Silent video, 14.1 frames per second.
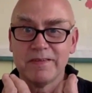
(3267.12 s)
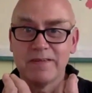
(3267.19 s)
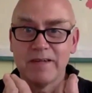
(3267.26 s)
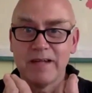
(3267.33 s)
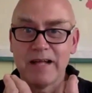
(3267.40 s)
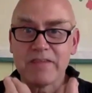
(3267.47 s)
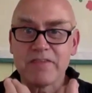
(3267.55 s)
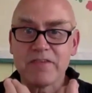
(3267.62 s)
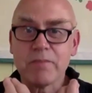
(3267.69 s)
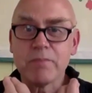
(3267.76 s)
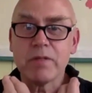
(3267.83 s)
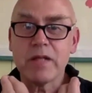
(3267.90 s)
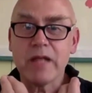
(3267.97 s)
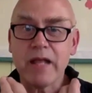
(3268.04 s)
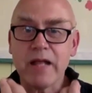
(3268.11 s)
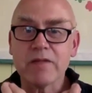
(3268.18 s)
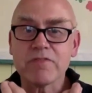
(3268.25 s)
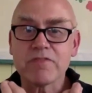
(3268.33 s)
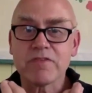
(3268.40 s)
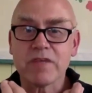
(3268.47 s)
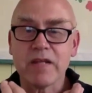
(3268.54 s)
and somebody
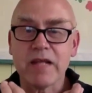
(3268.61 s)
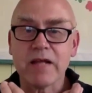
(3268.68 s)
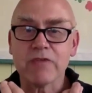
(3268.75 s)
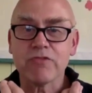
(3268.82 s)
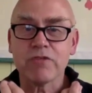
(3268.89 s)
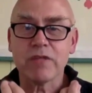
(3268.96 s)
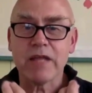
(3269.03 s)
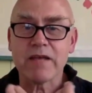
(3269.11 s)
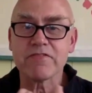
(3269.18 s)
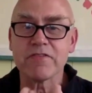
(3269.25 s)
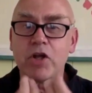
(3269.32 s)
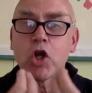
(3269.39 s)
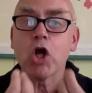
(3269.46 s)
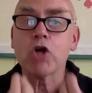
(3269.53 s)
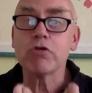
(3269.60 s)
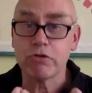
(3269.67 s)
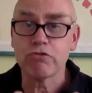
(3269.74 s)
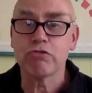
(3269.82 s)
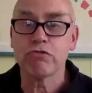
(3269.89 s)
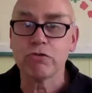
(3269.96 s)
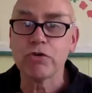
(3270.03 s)
else has the
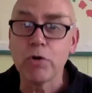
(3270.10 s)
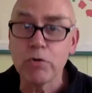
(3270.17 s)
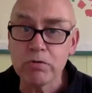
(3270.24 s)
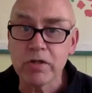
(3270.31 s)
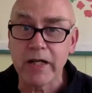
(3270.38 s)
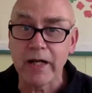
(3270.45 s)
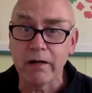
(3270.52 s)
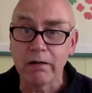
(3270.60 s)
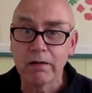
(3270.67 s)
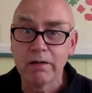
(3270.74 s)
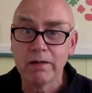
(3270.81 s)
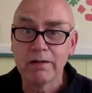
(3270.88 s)
courage to go there,